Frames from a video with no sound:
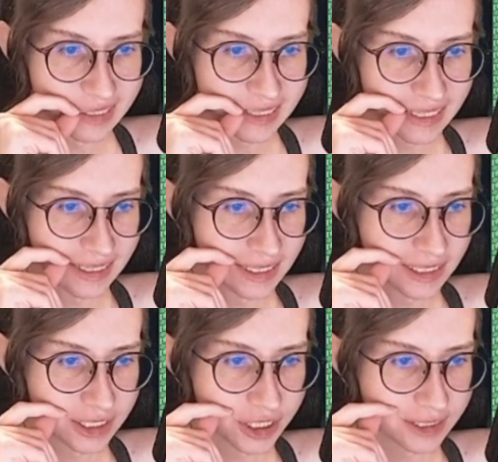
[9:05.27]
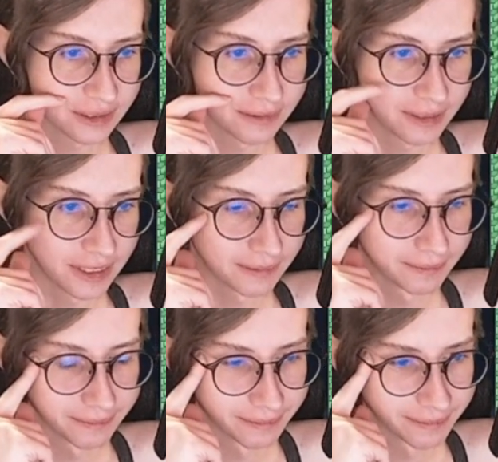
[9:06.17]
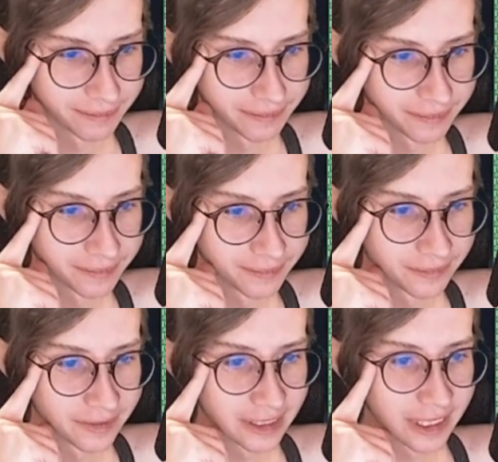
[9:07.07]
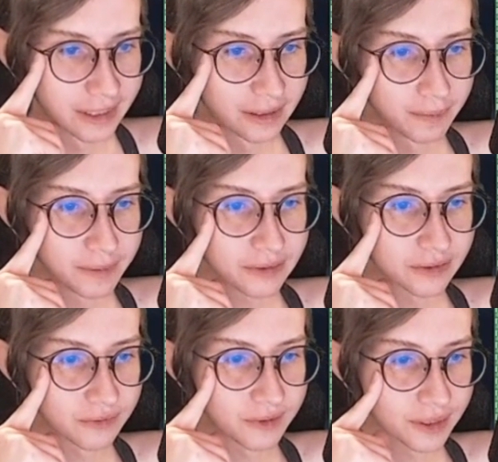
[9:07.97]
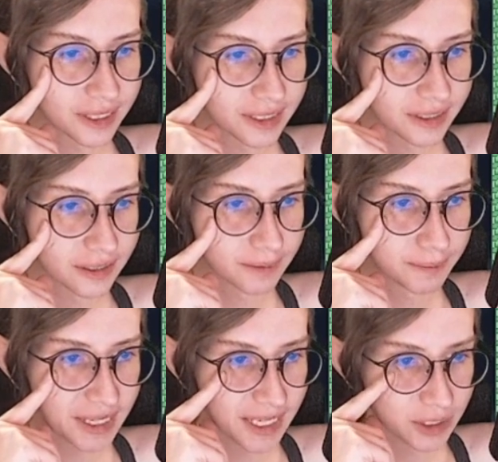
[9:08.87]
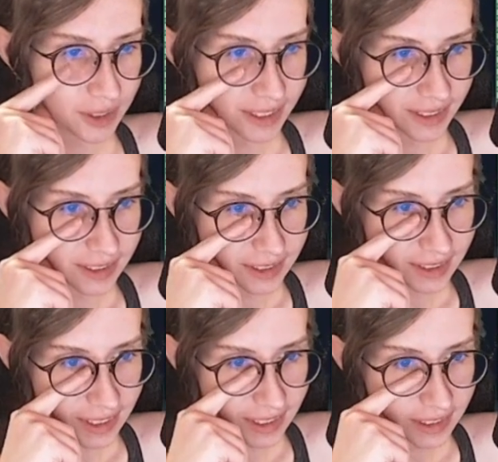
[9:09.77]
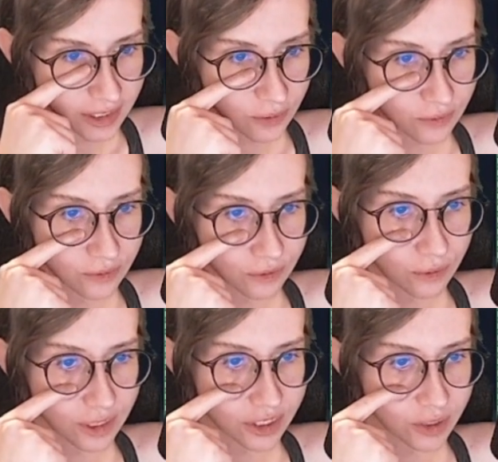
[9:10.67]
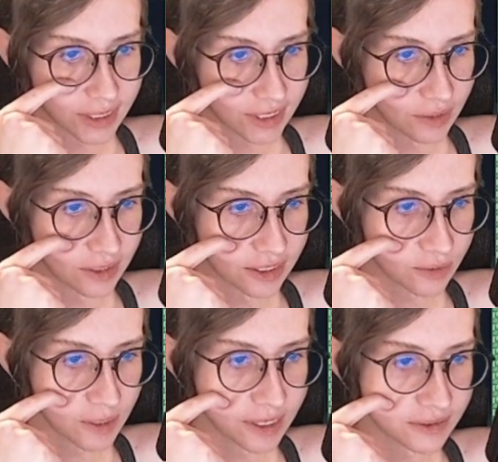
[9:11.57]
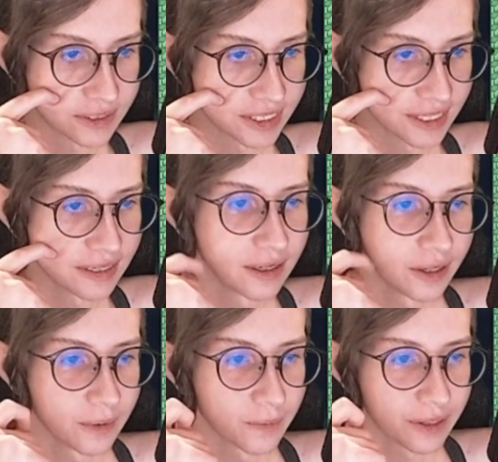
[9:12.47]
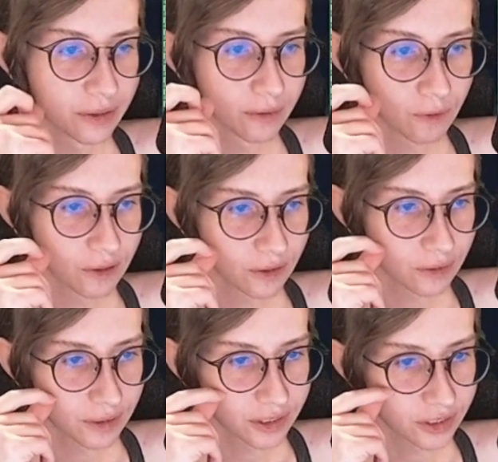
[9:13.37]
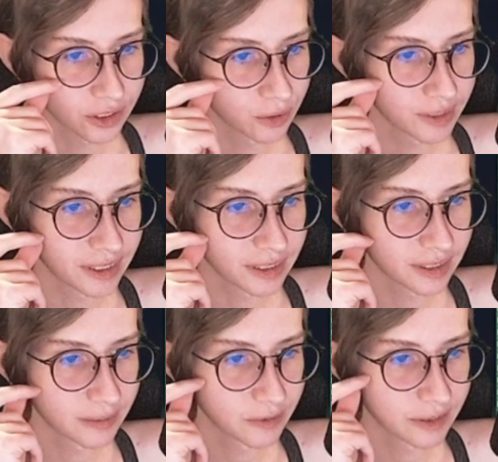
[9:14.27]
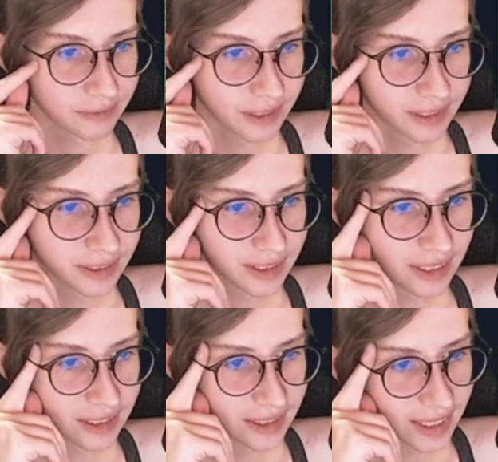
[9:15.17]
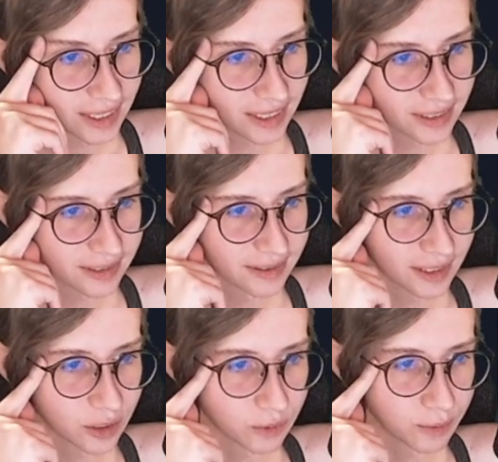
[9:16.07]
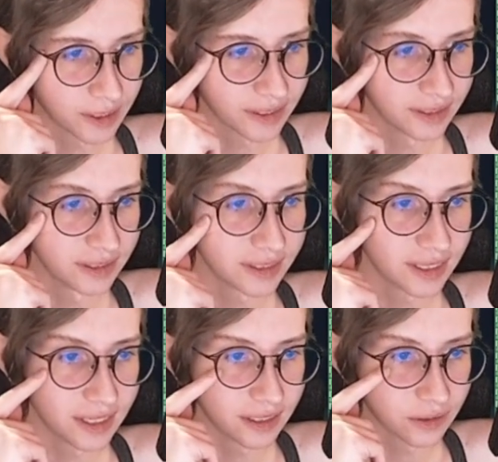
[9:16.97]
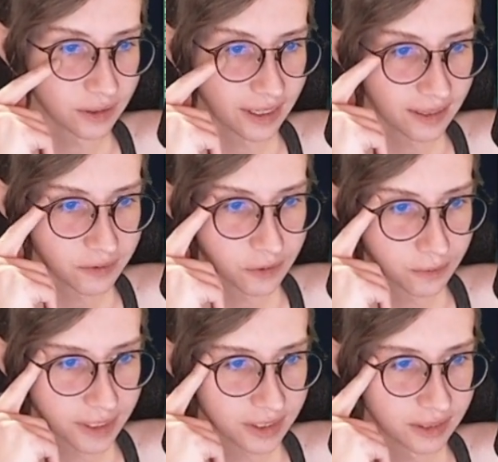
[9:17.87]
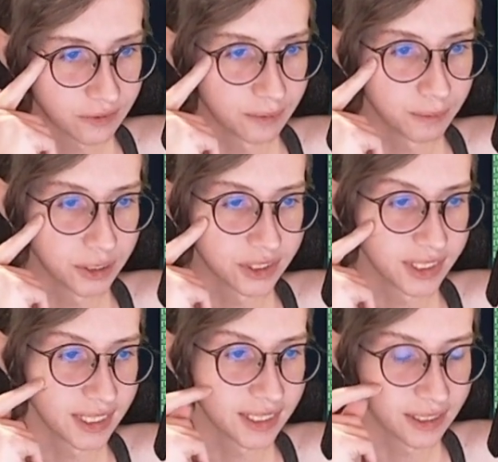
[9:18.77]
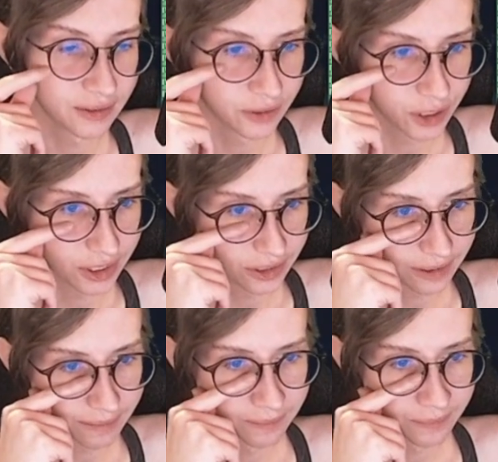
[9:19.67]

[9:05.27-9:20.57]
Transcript: Yeah, it's just, yeah. The bills feel like they're backtracking to decades-old cross-dressing laws, Wilder said, where you could walk across the street and someone defined that as a sexual presence and could have you arrested for impersonating another gender.